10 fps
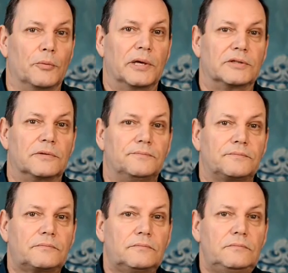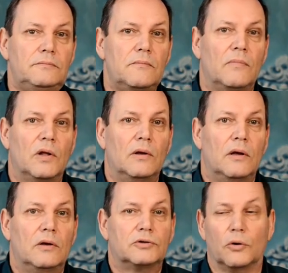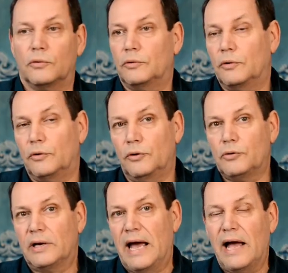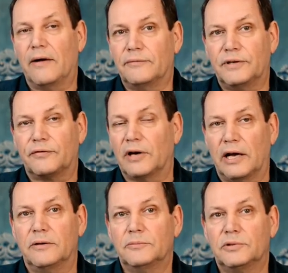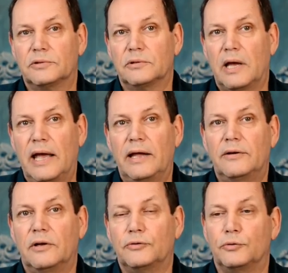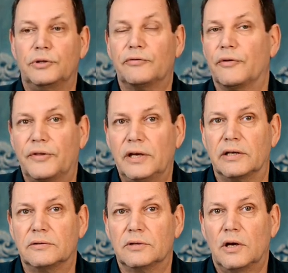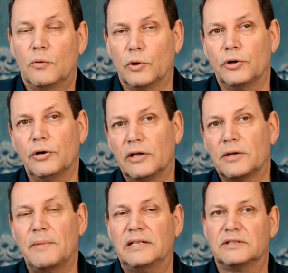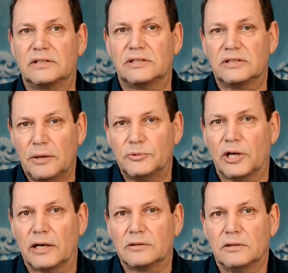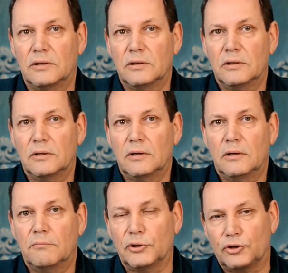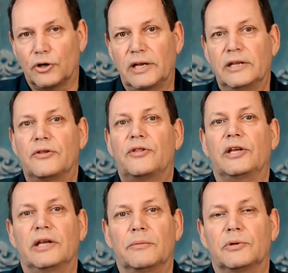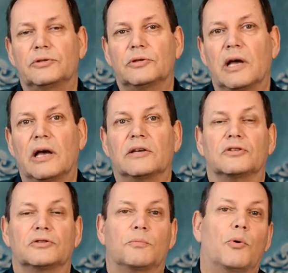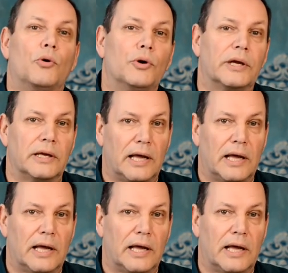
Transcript: is. So you can have different items and do different things where you're not the main subject, but you're in the image as a supporting